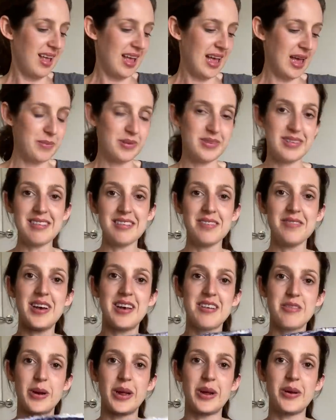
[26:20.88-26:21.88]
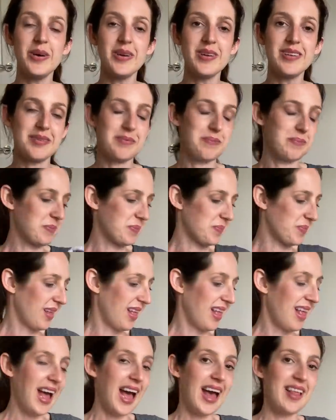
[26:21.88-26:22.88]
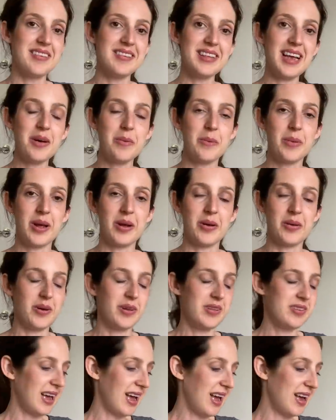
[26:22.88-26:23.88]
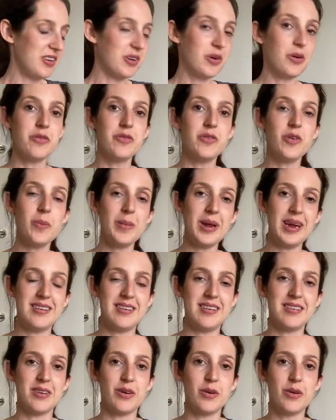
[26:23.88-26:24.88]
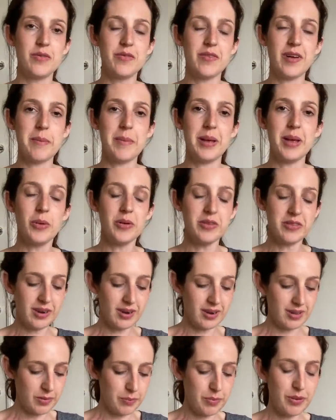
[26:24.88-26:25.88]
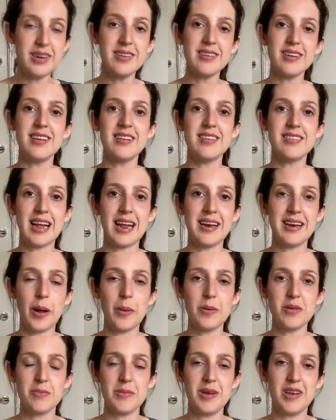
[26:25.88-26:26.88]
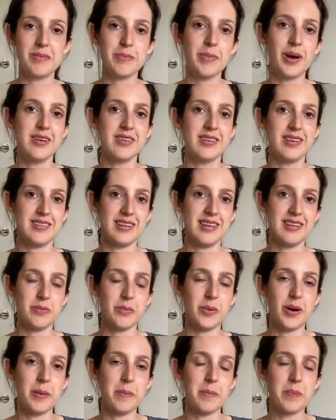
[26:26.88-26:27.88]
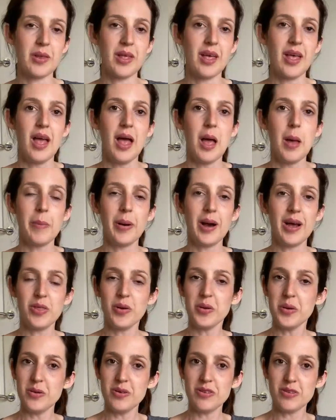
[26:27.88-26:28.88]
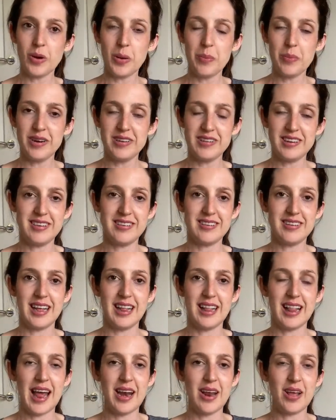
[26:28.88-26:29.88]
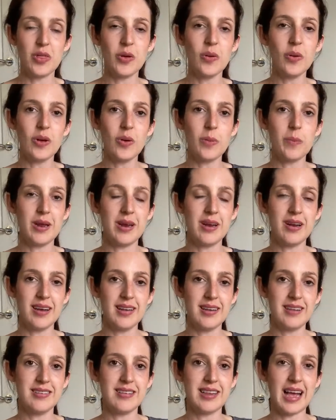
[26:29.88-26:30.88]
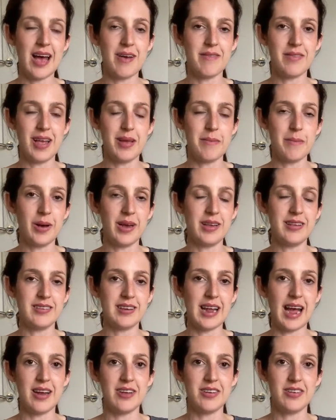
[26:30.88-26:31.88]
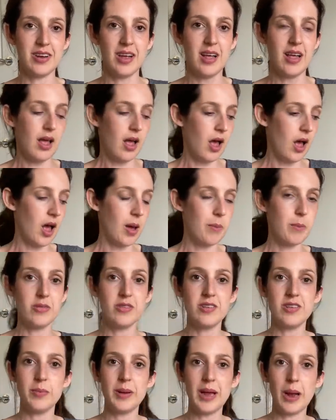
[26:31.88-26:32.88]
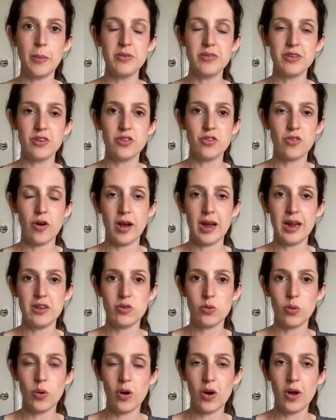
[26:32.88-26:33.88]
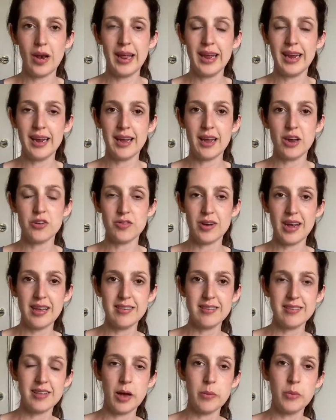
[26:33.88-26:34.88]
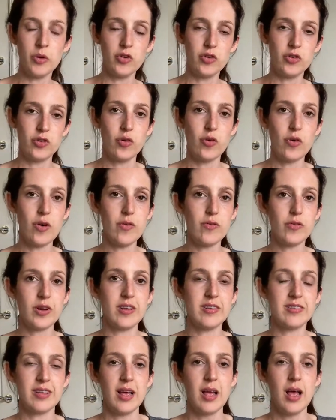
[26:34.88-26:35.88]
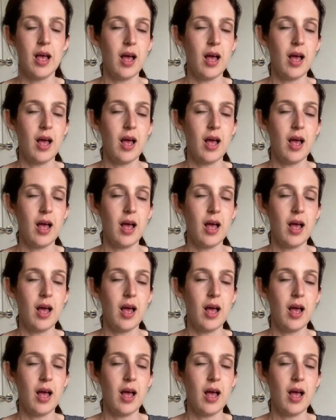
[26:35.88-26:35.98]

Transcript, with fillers: Um, so that's the first one I got. And the second one I got, I actually got four metres of. Um, it wasn't, the print didn't stand out to me as much as this one, but I thought it was quite pretty still and I thought it would be nice to have in my stash um, to be able to try twirling a dress I'm not sure of because